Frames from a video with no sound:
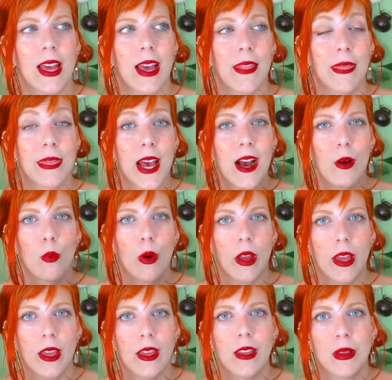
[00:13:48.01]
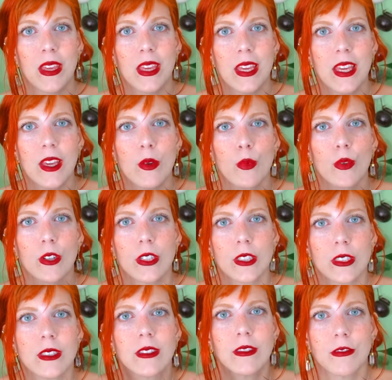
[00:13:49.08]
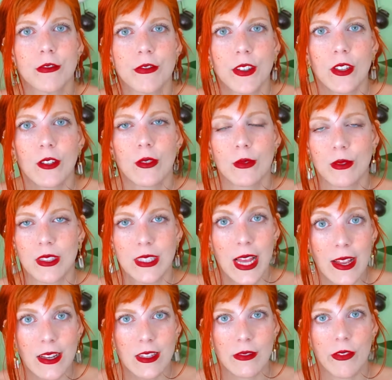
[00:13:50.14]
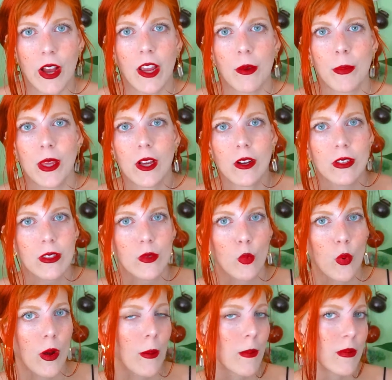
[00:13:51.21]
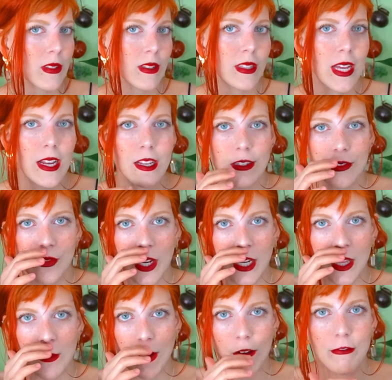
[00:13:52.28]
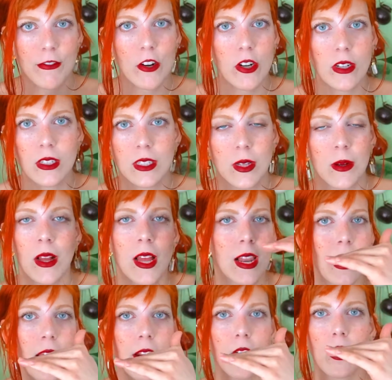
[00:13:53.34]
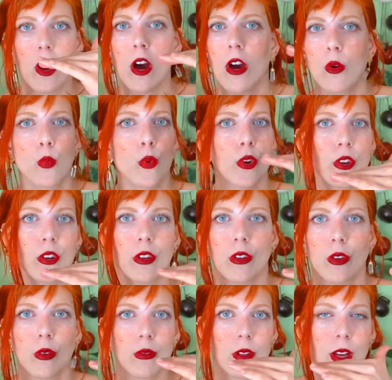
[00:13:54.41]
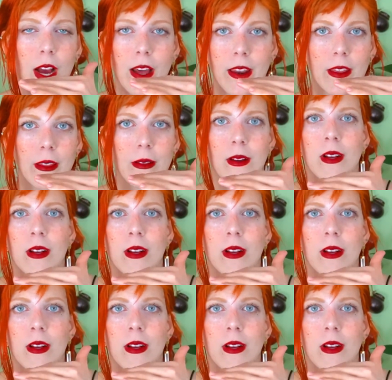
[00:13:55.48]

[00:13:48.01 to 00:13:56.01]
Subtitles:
And that way he would feel satisfied, because what satisfied him at first, later on wouldn't cut it.